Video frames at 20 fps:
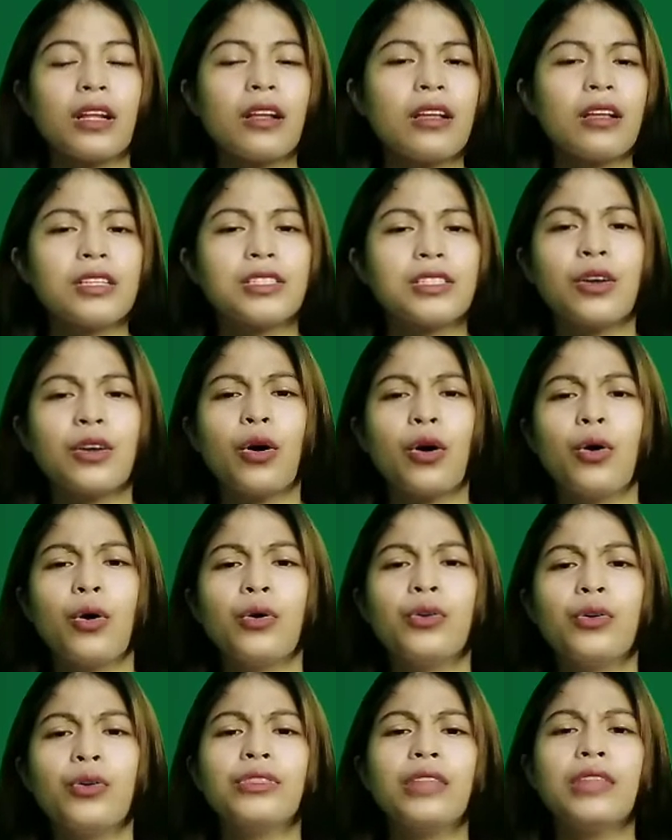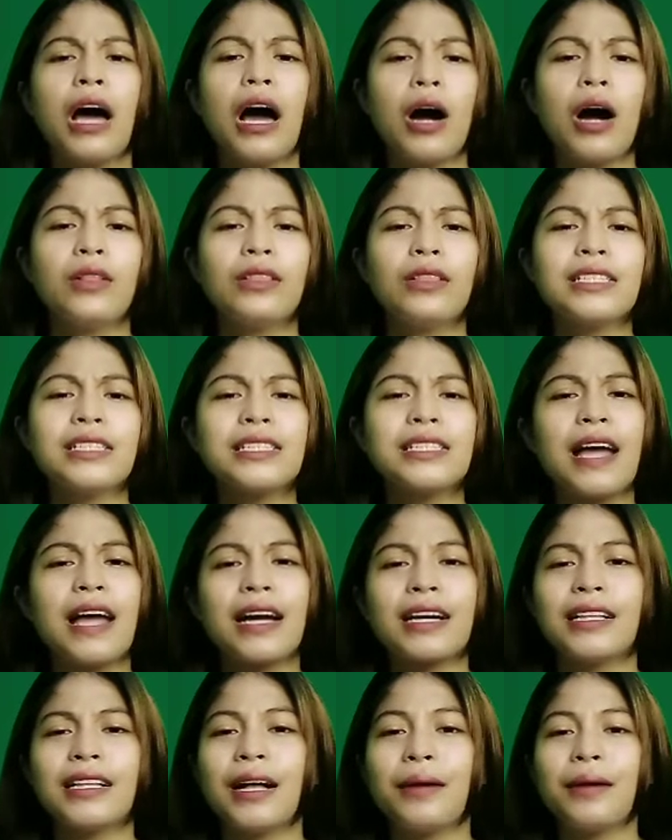So now let's
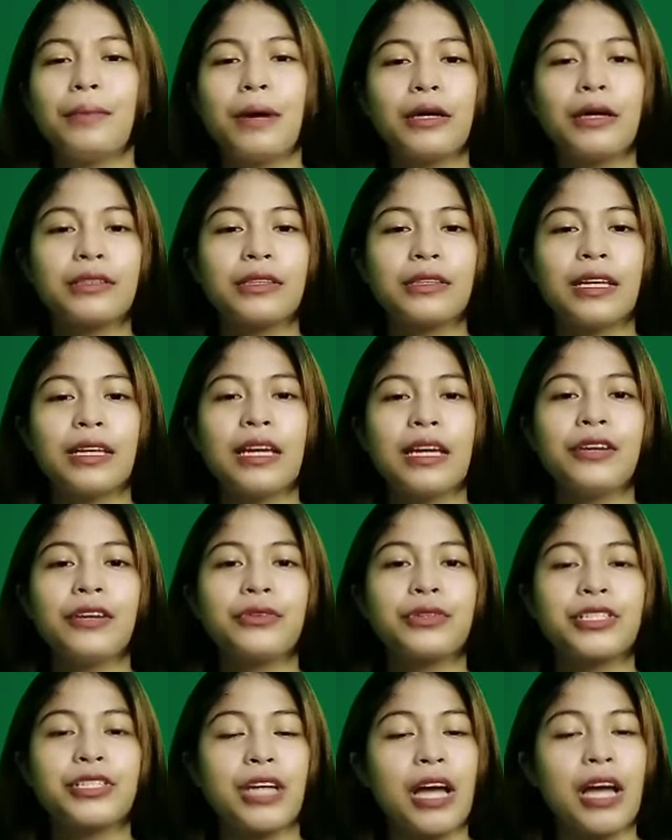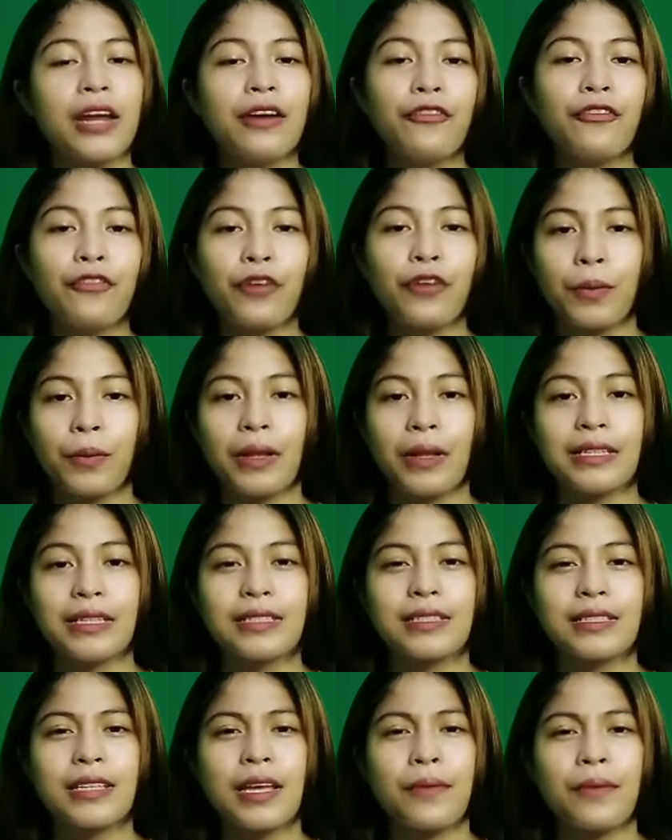tackle about the Russian
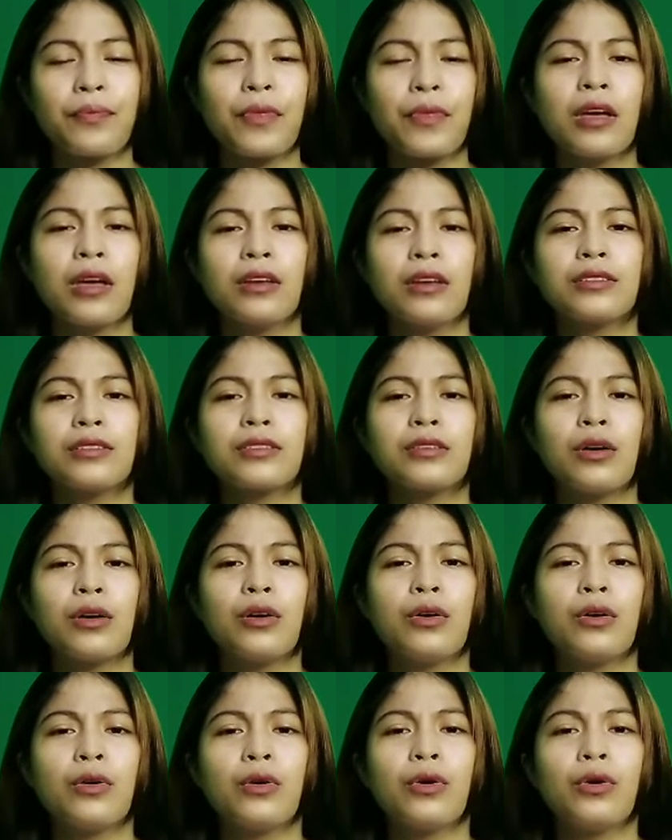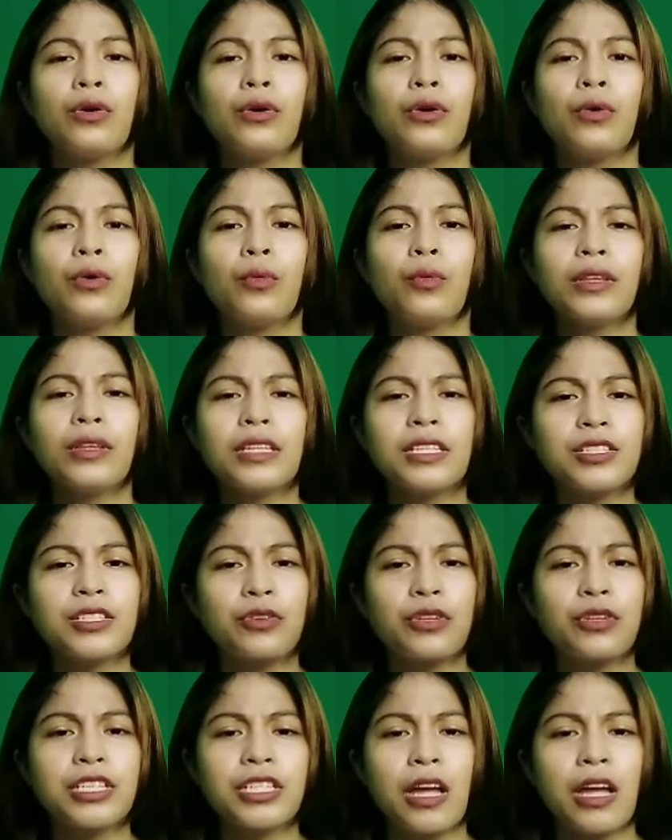formalism. So what is
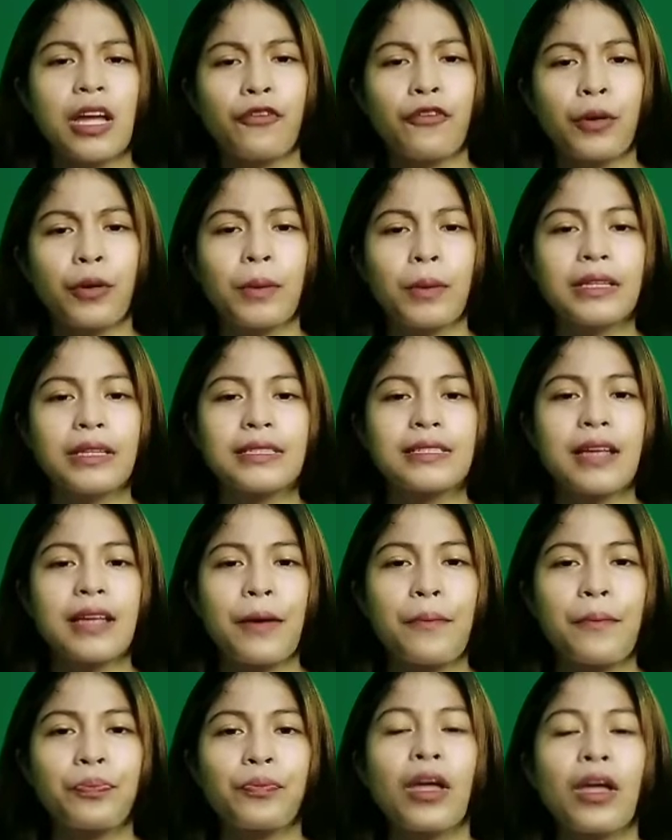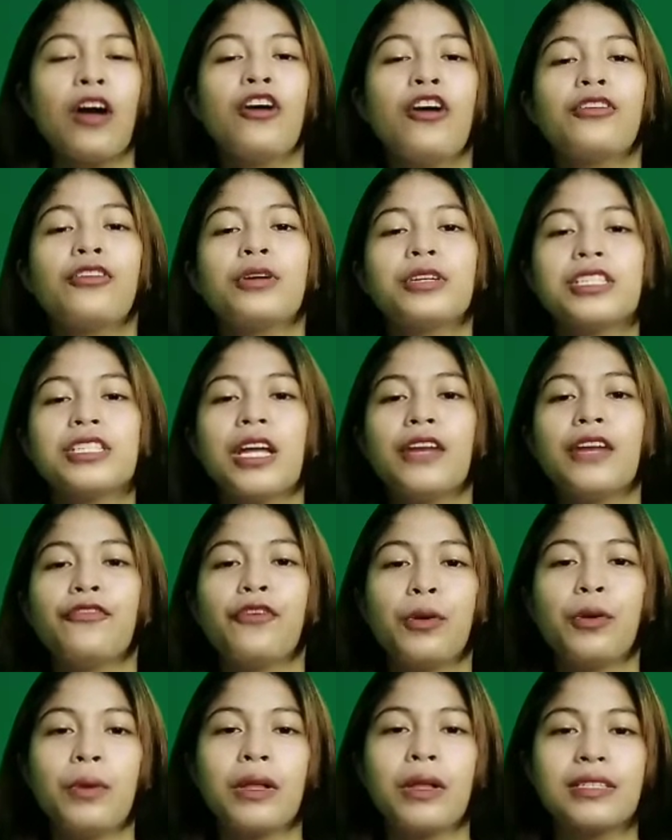Russian formalism? Russian
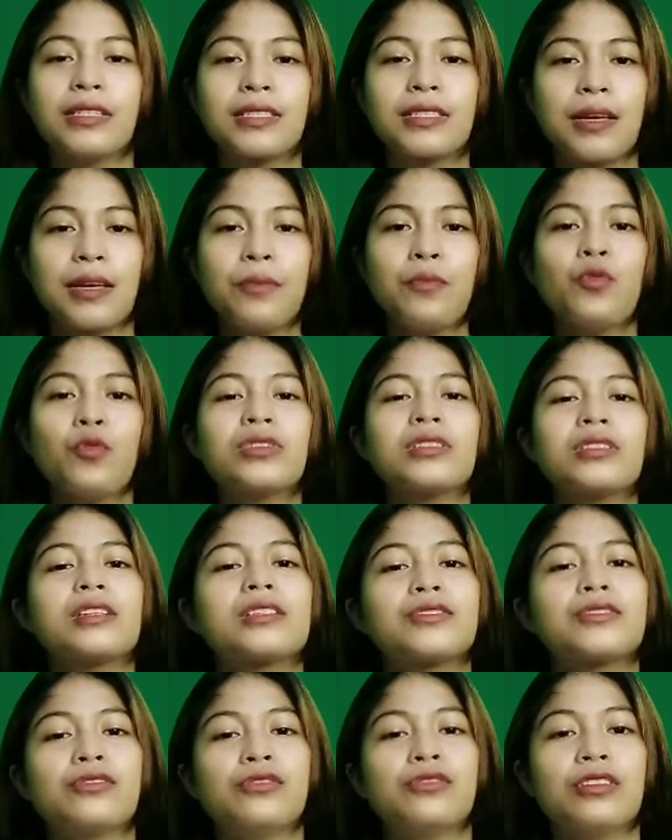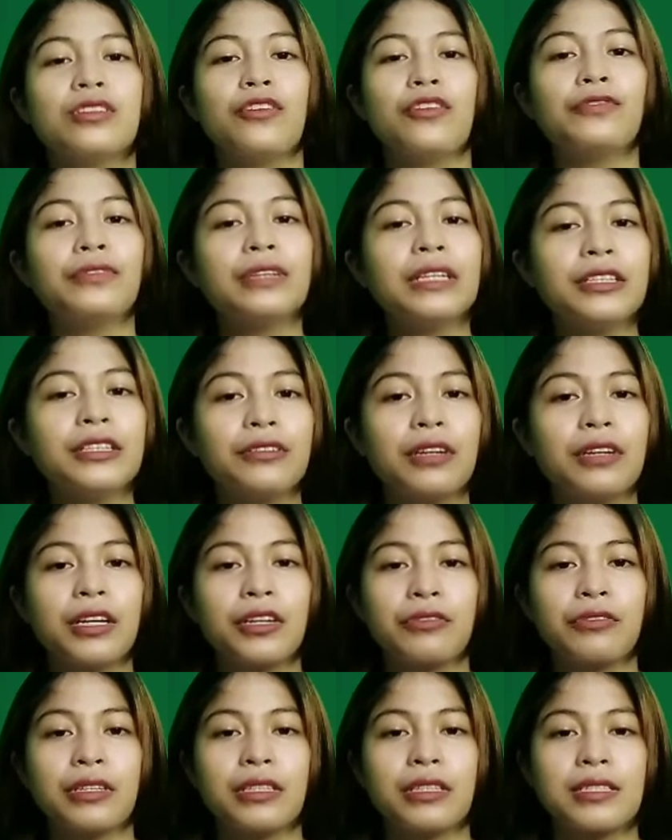formalism was a school of literary
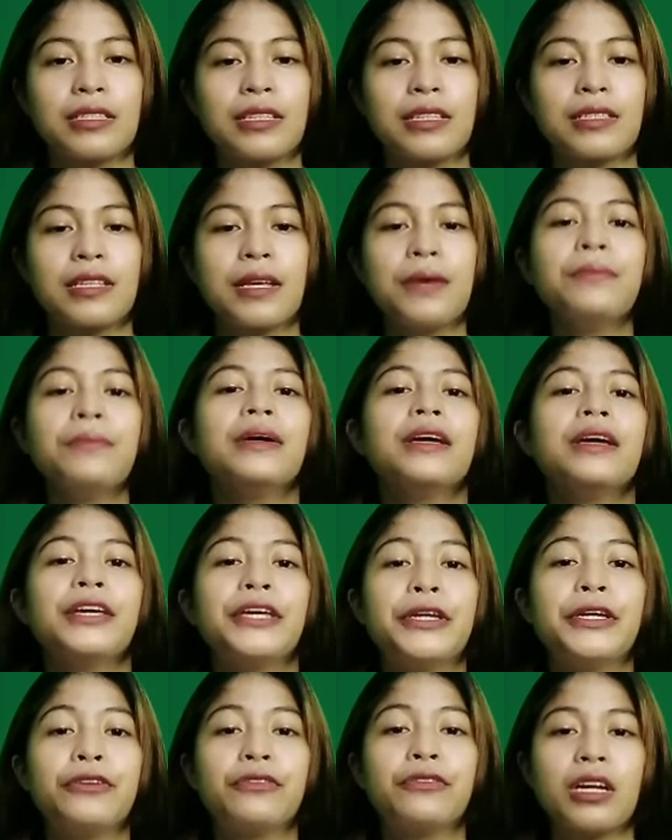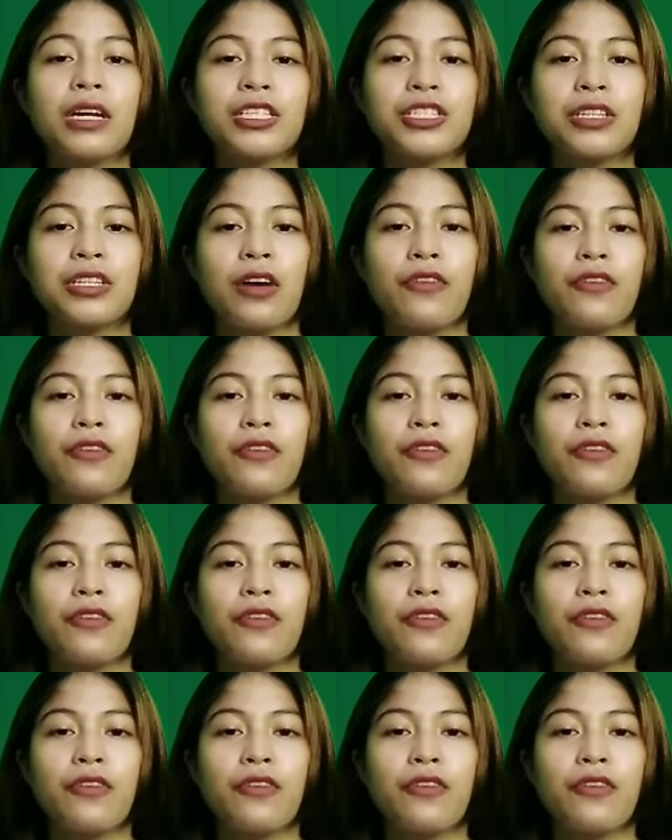criticism in Russia